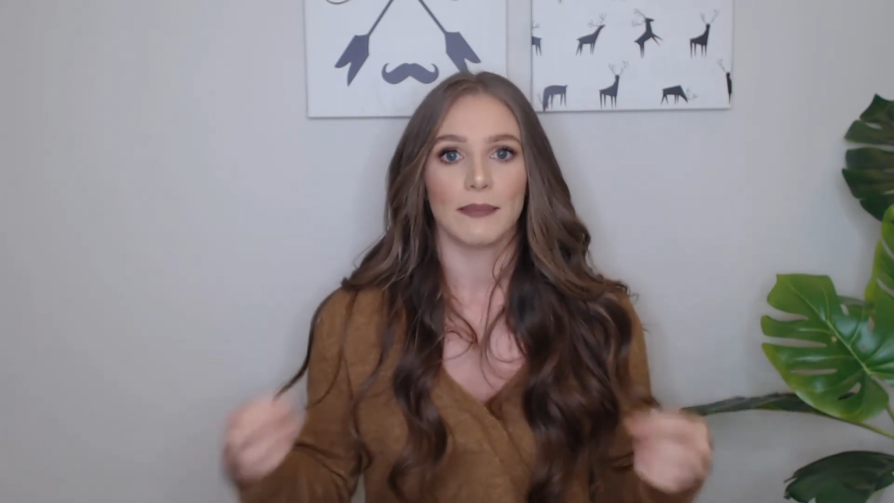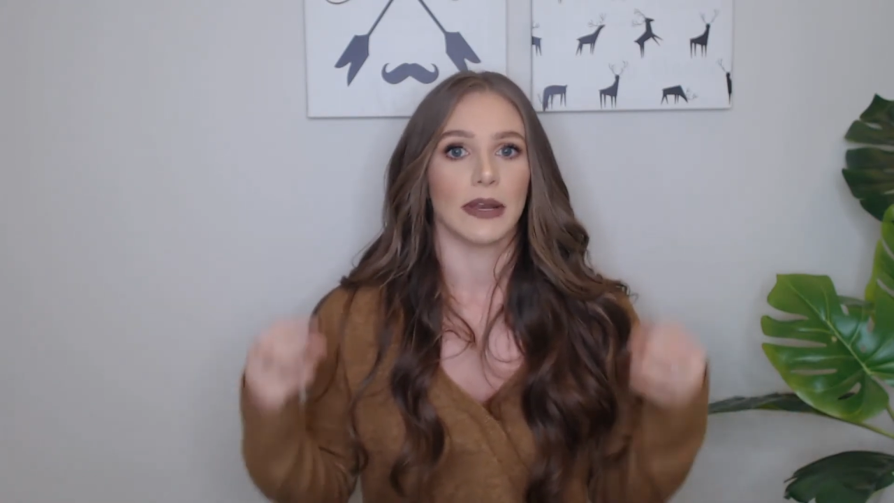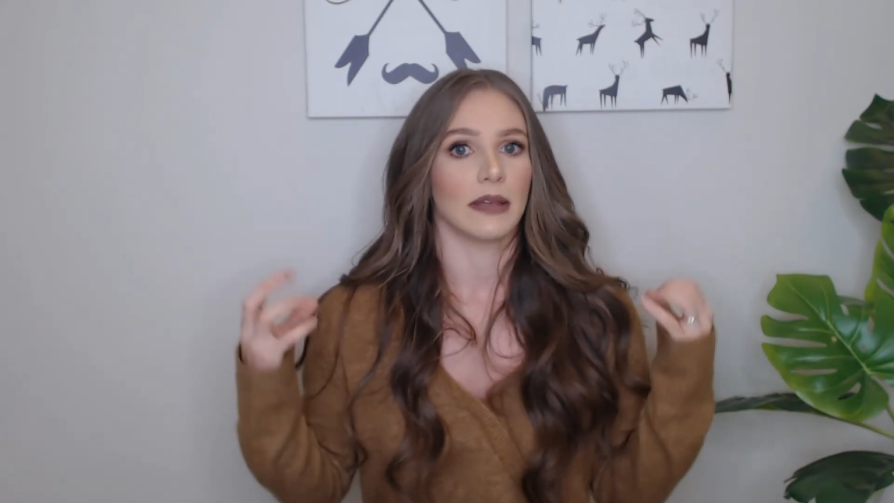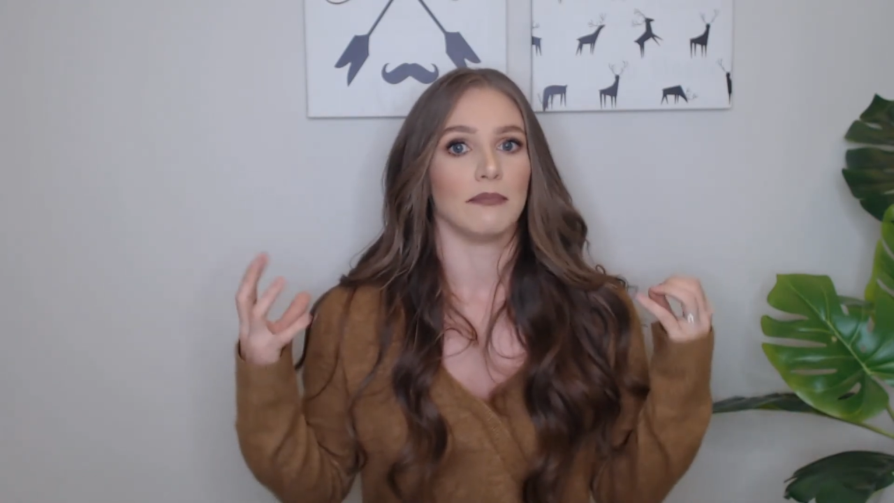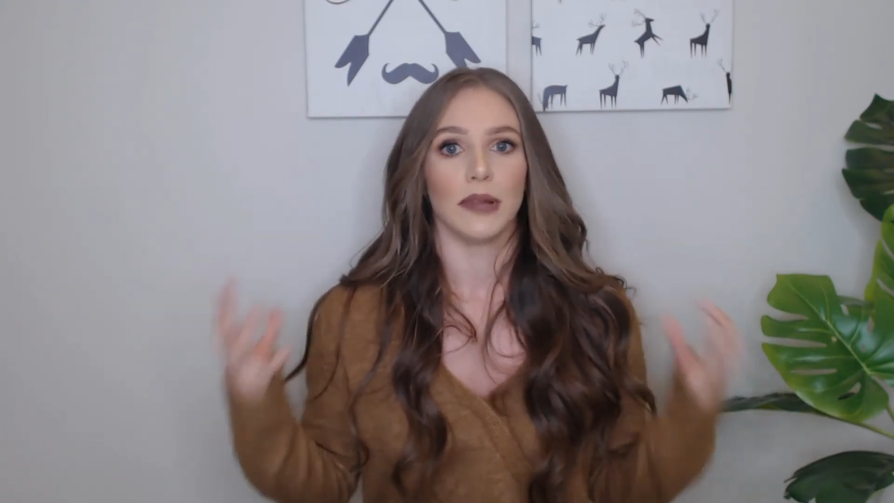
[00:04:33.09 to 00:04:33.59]
up
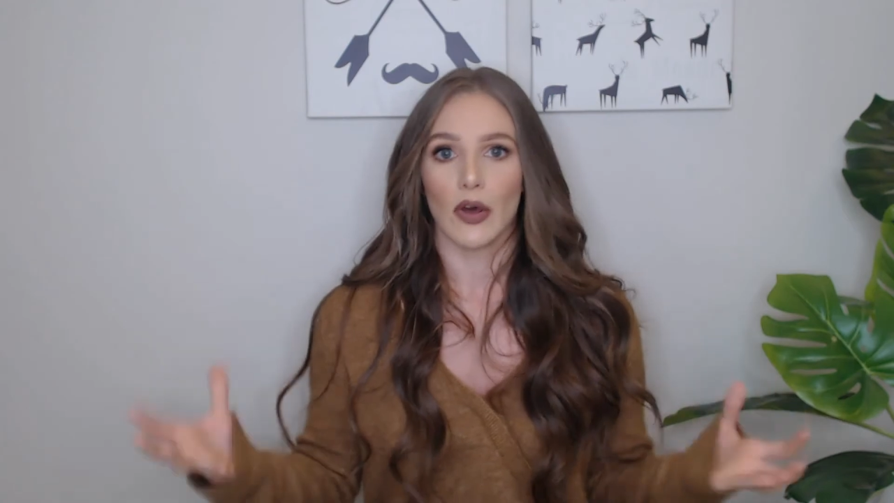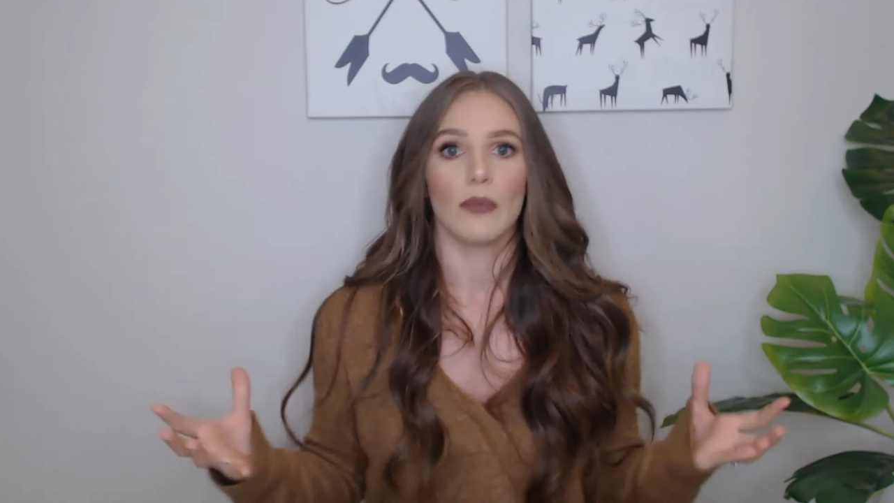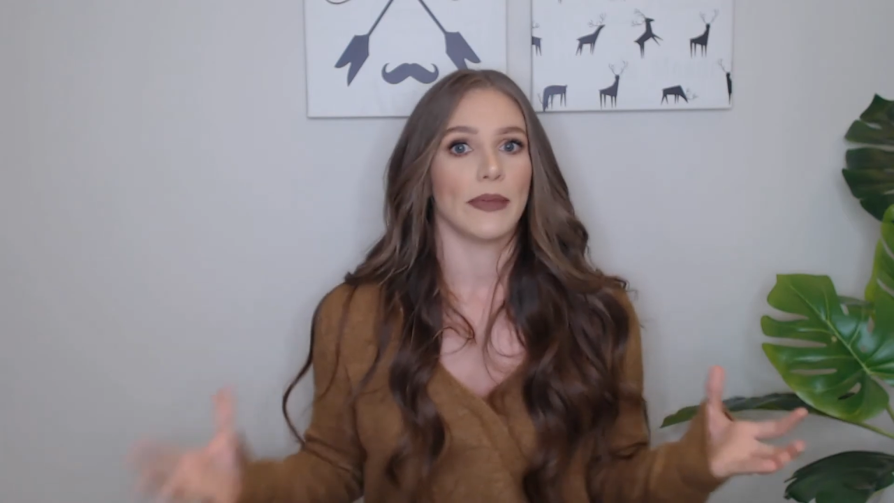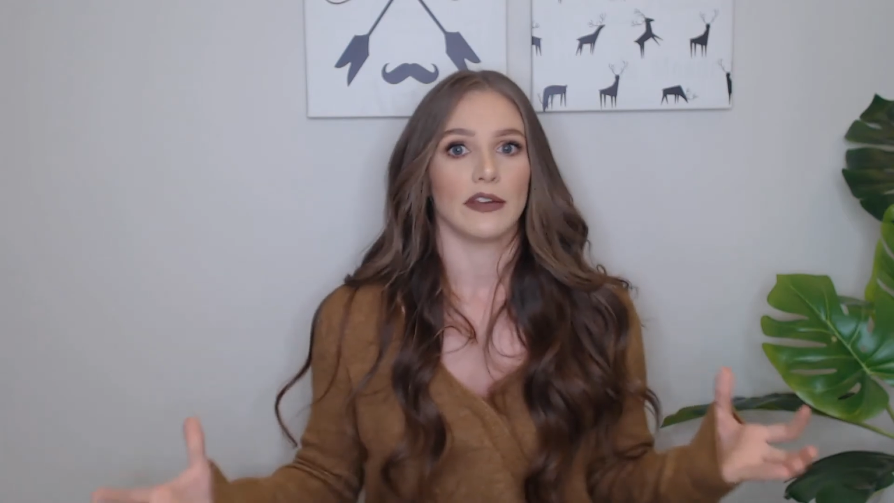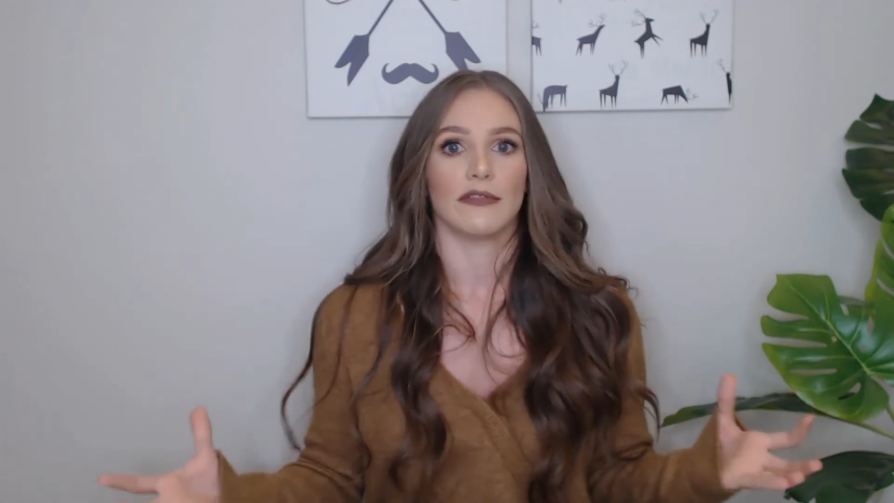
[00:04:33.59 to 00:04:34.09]
and it can blow
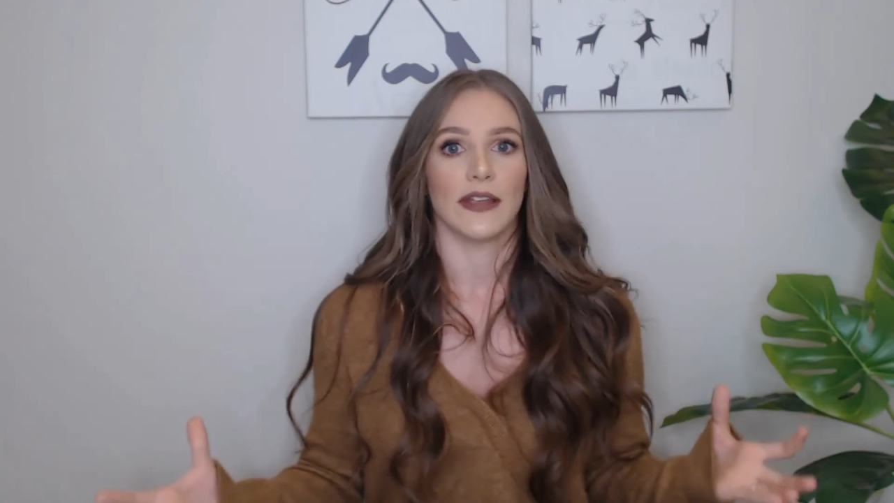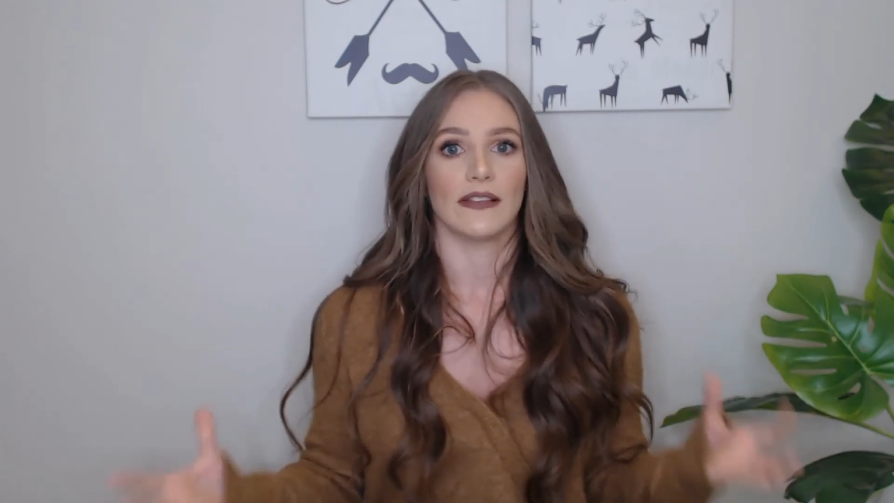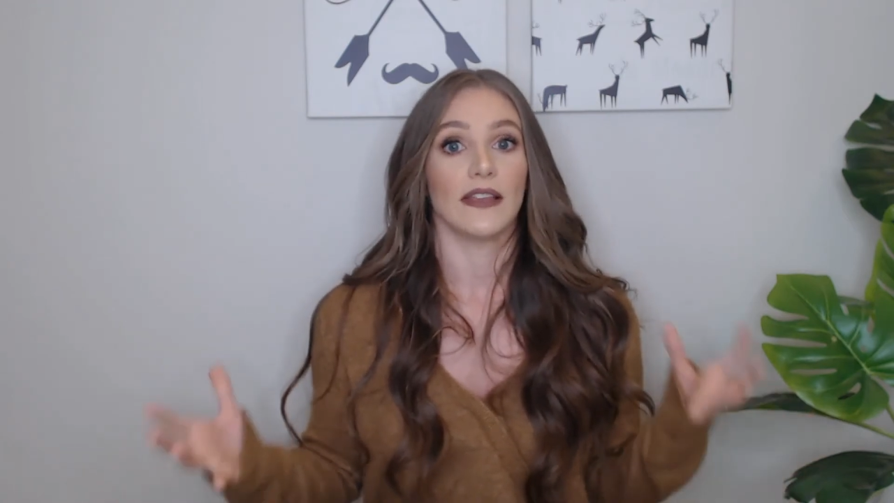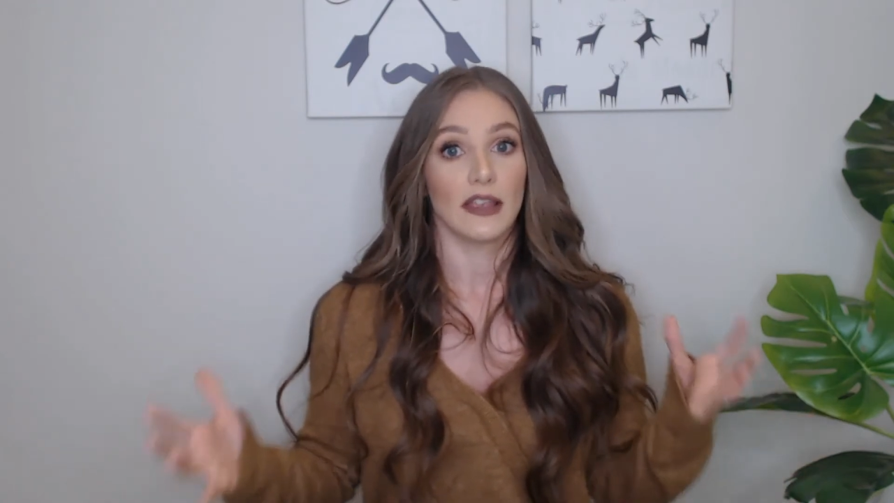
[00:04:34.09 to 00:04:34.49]
up in your face